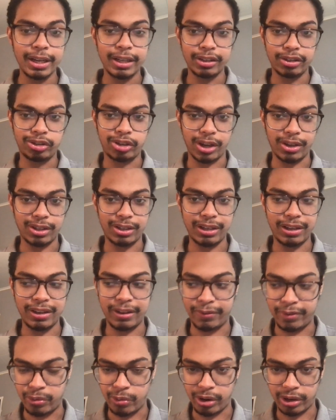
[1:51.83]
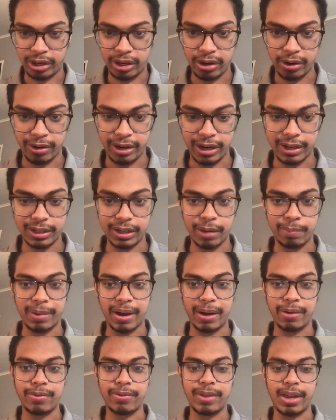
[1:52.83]
just if you are curious
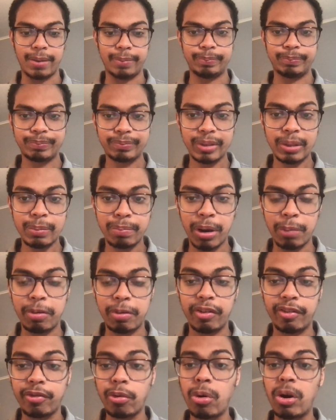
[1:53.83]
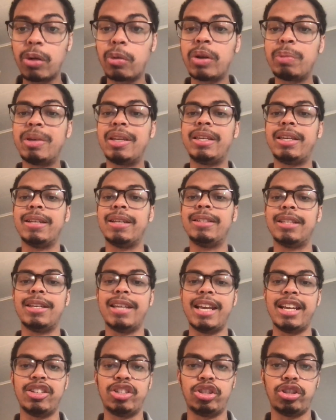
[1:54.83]
about them. But before we begin
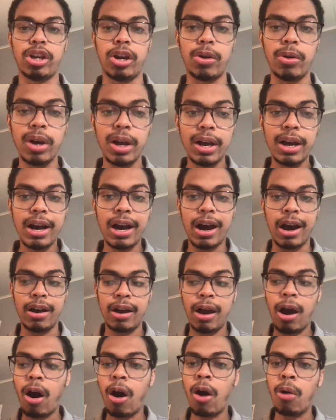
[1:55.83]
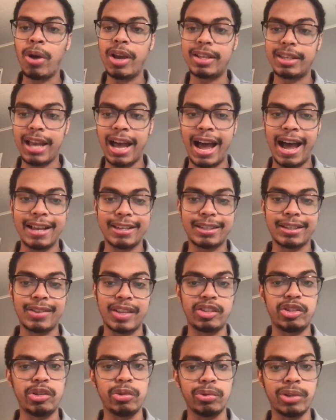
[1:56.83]
today's show, uh, always ask
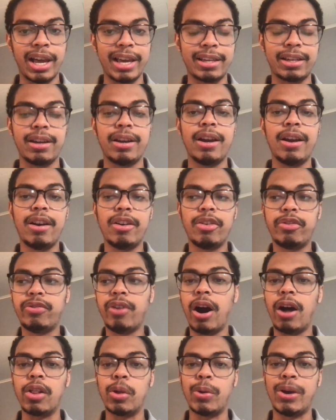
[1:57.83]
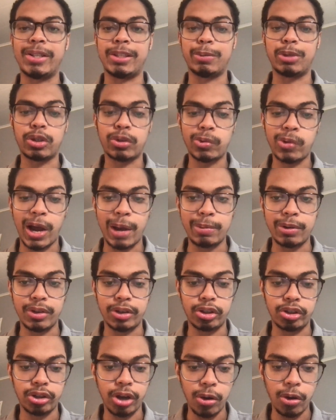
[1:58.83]
that you like, follow, and subscribe to the
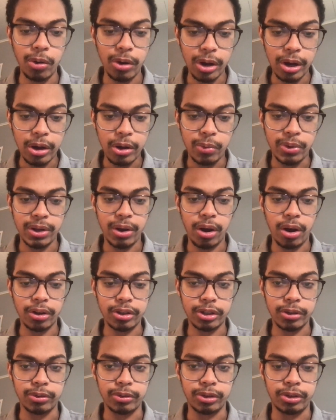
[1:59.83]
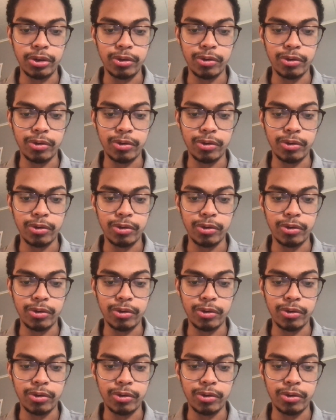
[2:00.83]
show. We also do